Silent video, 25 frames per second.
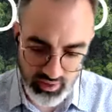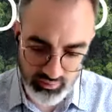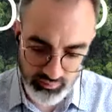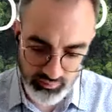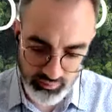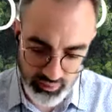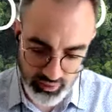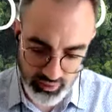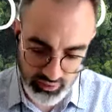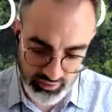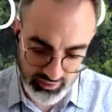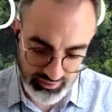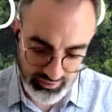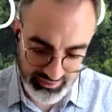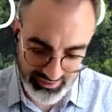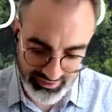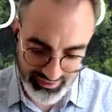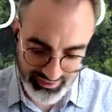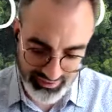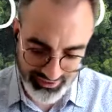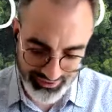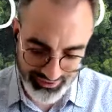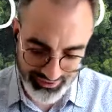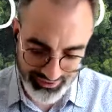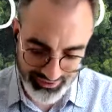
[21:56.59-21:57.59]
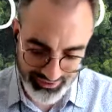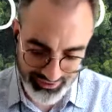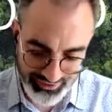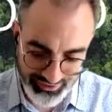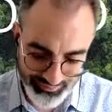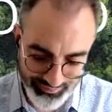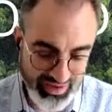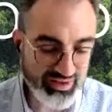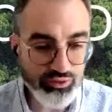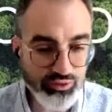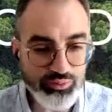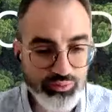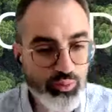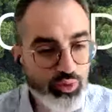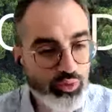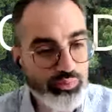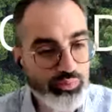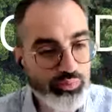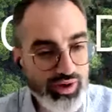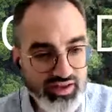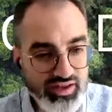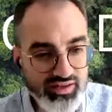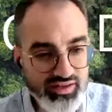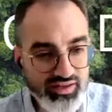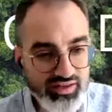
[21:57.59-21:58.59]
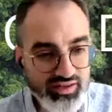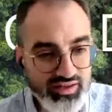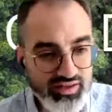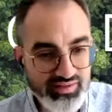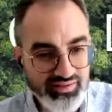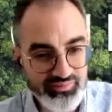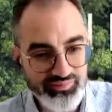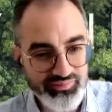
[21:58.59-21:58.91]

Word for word: but um, it's a small place.